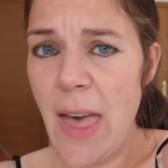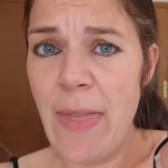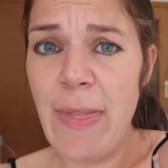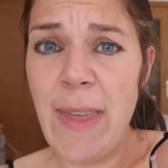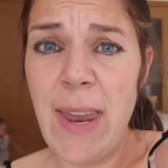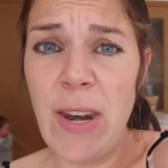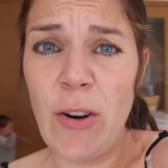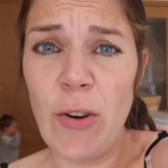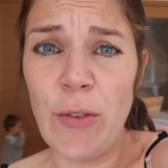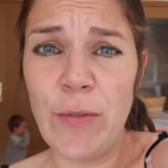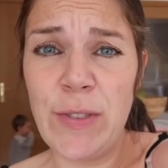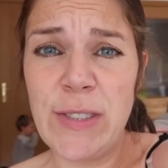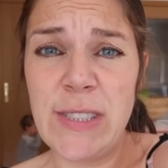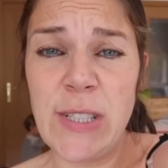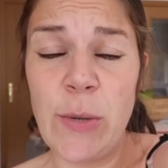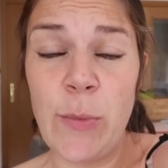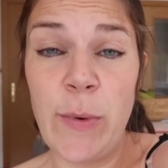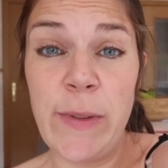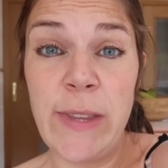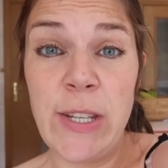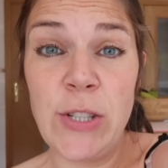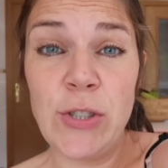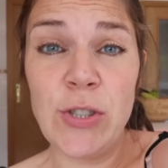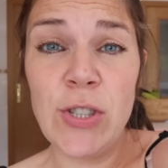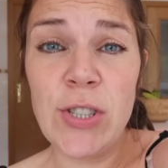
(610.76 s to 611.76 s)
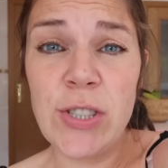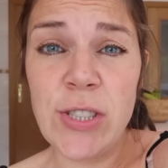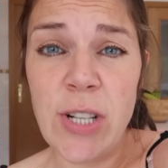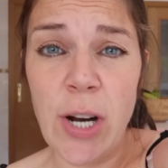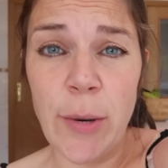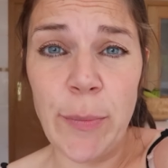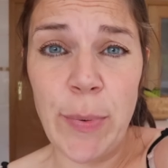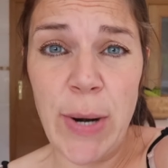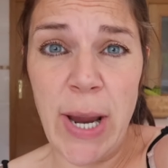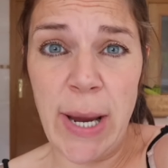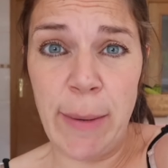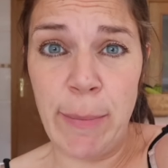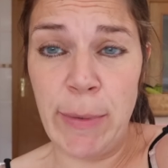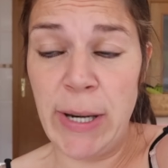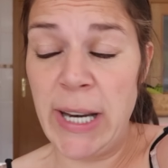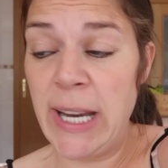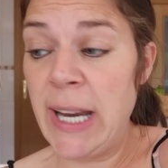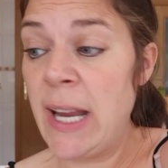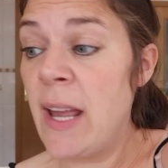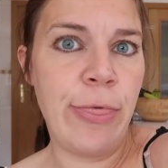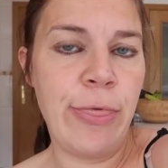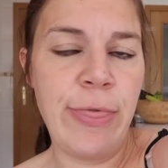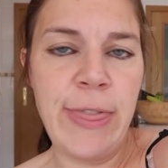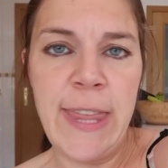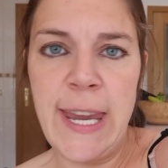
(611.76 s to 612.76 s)
And then obviously when they do start
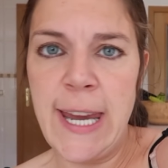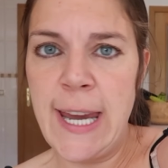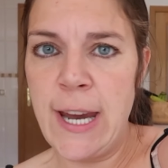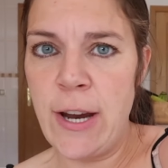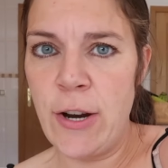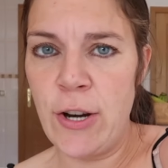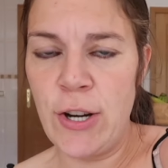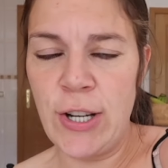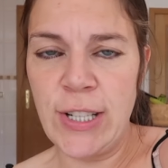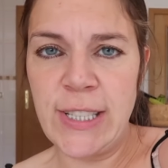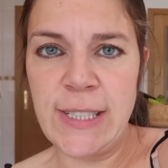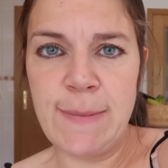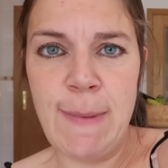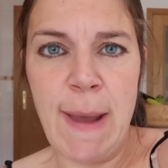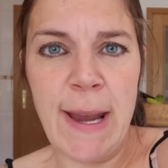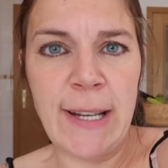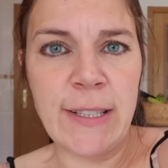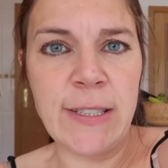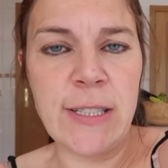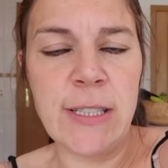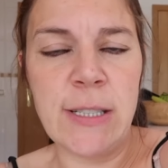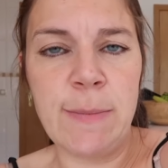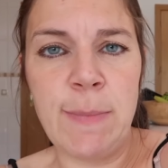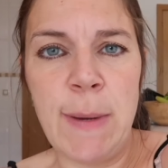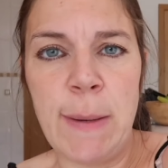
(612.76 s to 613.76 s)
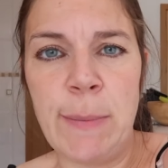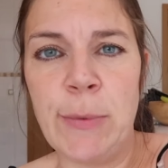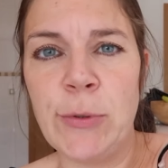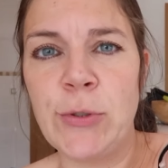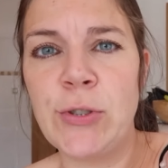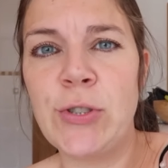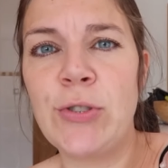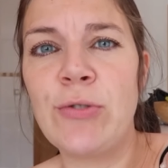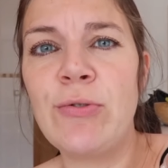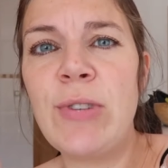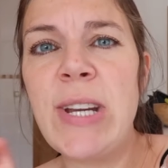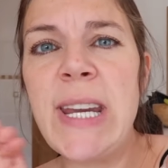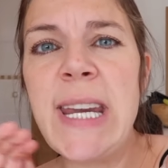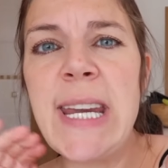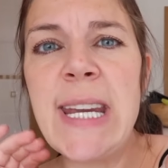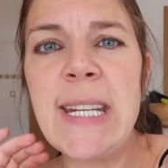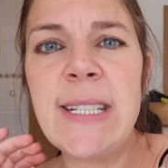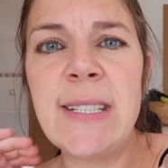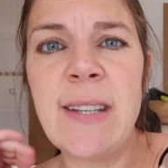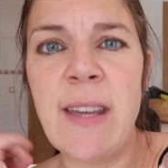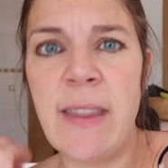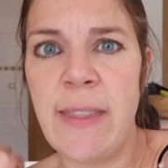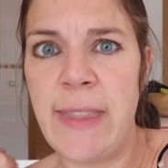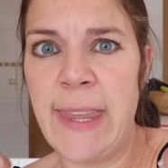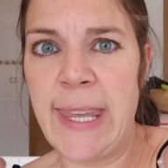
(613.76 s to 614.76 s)
primary, they are expected to be able to
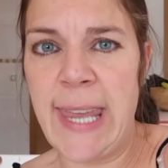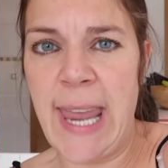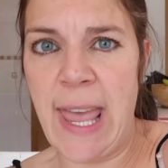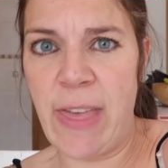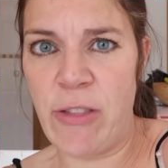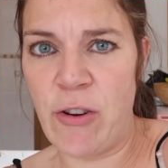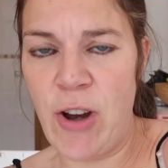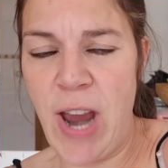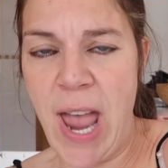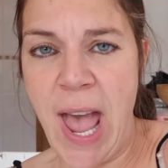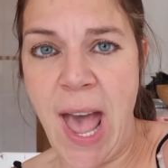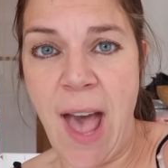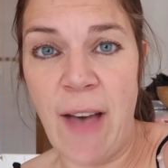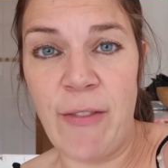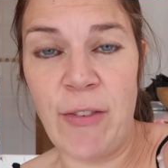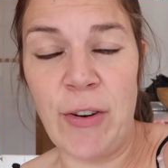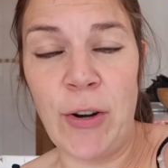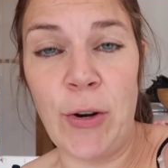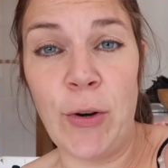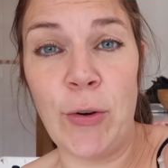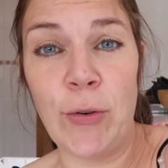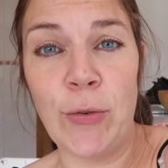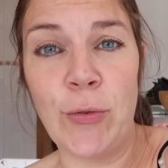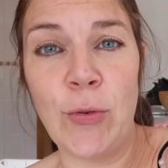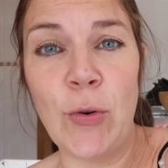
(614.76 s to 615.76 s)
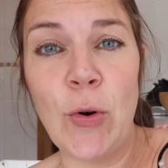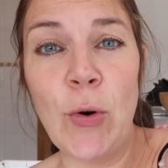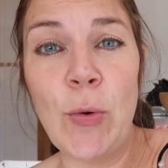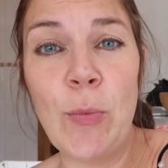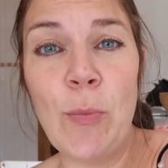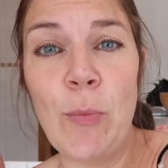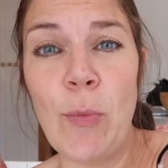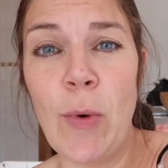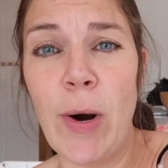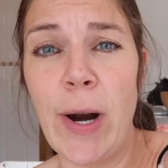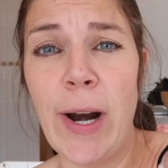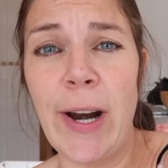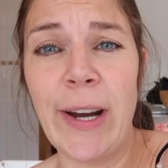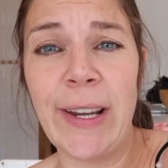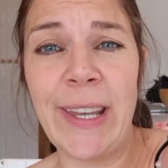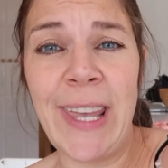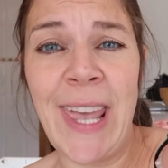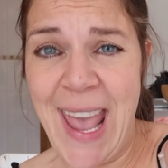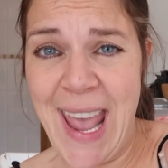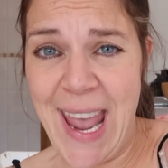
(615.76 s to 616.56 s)
read. They get their half an hour of homework